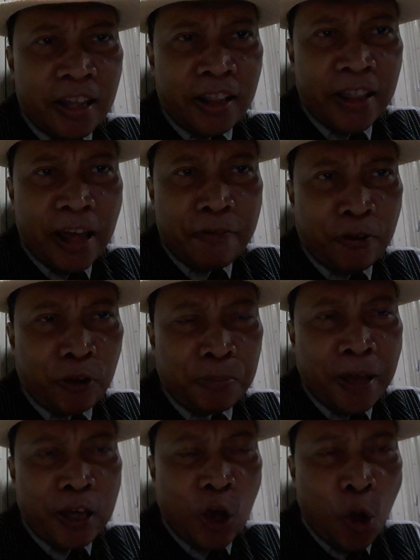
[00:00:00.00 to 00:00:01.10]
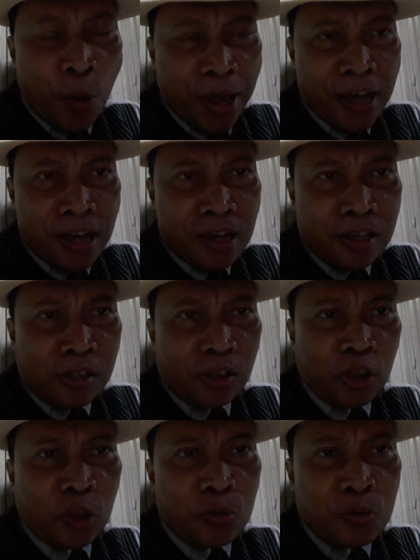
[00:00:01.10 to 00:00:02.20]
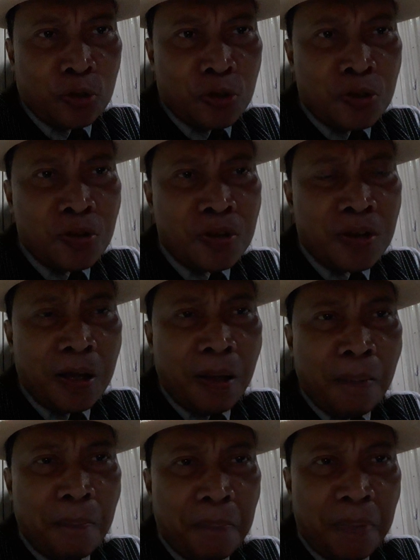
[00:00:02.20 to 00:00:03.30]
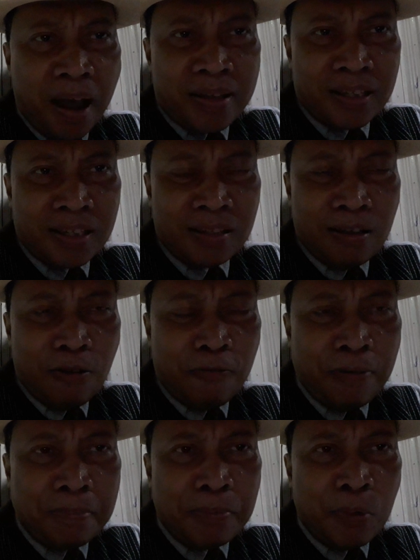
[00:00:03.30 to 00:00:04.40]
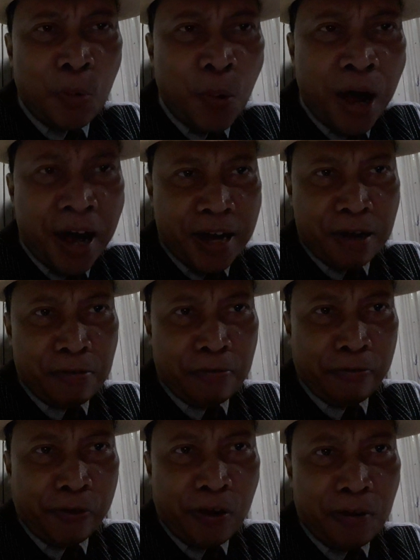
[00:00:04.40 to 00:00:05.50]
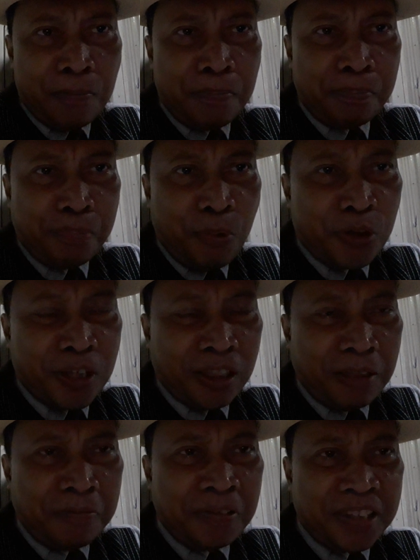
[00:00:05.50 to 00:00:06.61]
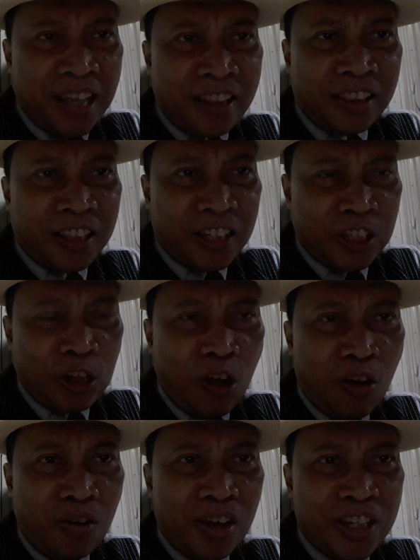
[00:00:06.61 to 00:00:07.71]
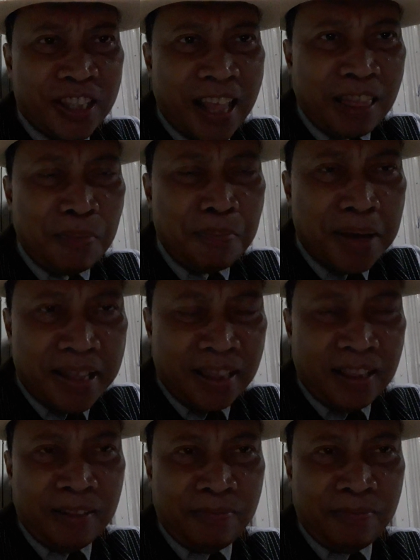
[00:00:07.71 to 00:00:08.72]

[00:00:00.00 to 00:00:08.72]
then followed by going to plus verb 1 for positive sentence or statement.